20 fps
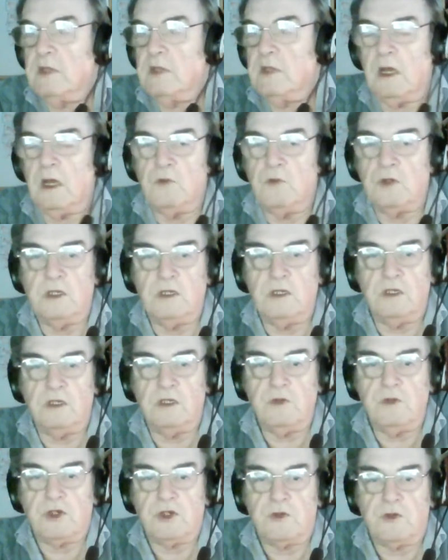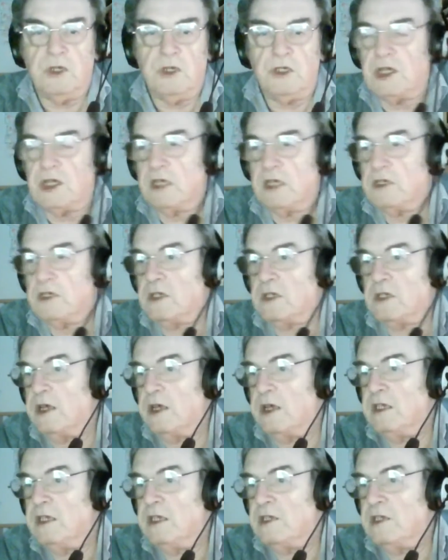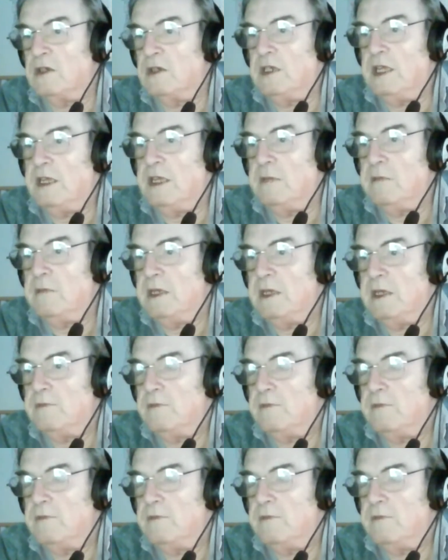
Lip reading: I wanted to do a screen share tonight and it's not letting me.